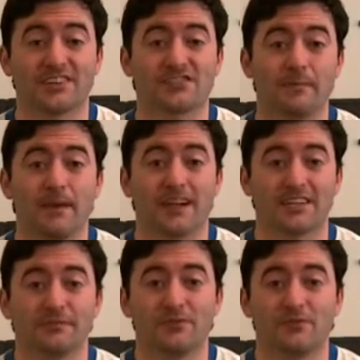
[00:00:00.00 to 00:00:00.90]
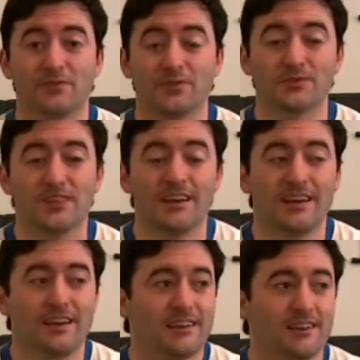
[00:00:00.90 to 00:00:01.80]
get back to my reviews.
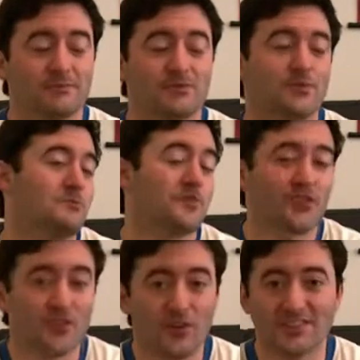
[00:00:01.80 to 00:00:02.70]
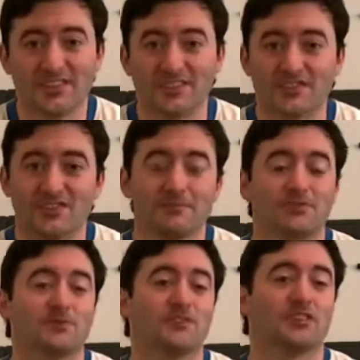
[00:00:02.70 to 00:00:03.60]
Between moving cross country,
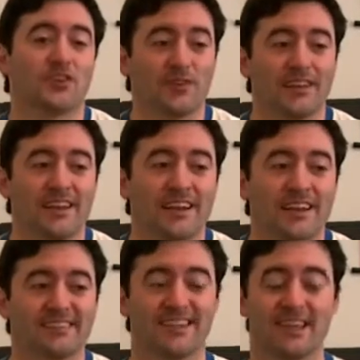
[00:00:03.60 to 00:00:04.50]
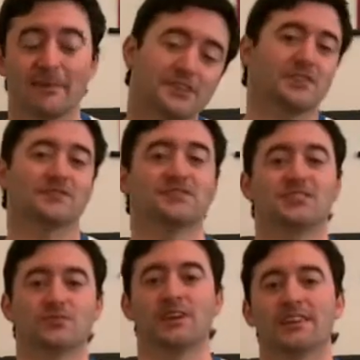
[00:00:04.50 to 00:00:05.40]
between the hurricane and getting myself
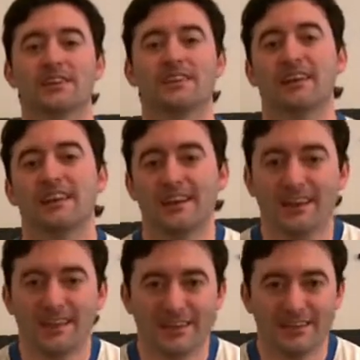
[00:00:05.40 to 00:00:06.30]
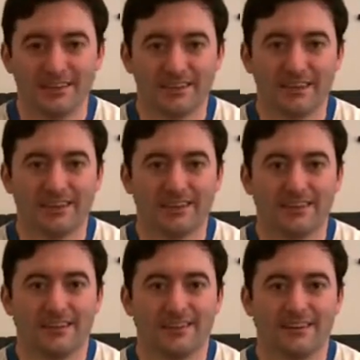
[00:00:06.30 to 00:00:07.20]
situated, yeah,
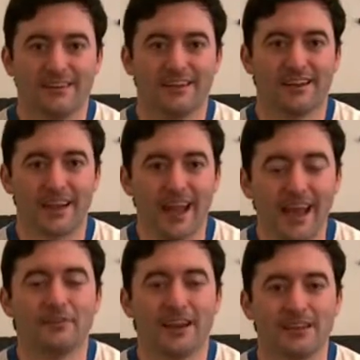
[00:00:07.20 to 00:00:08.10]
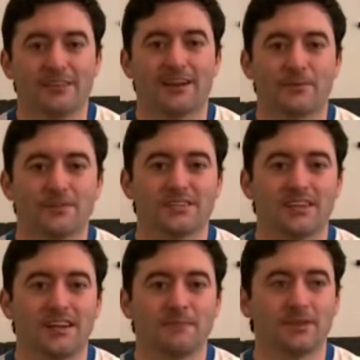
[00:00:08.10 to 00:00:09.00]
I haven't had a lot of free
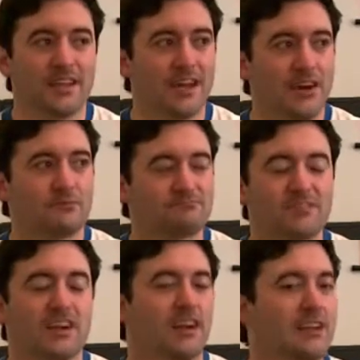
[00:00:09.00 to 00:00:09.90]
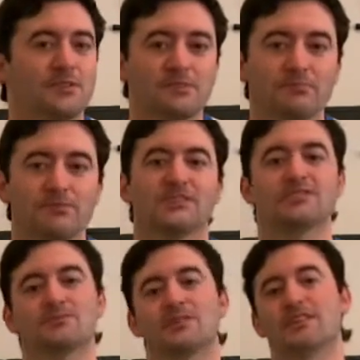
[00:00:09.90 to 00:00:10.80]
time, but now I'm kind of in a
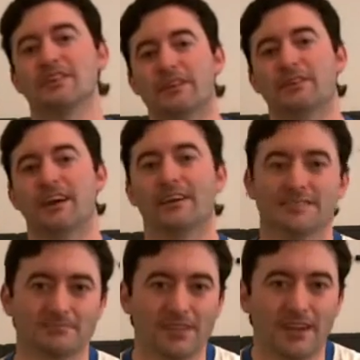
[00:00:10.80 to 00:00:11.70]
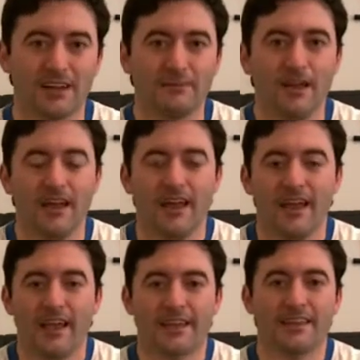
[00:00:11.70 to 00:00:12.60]
place where I've got some time
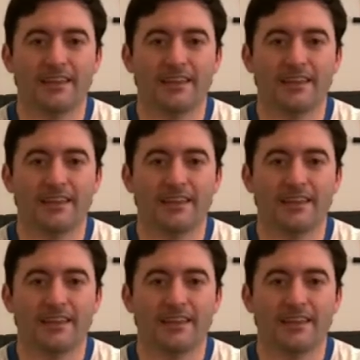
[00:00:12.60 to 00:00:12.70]
and I can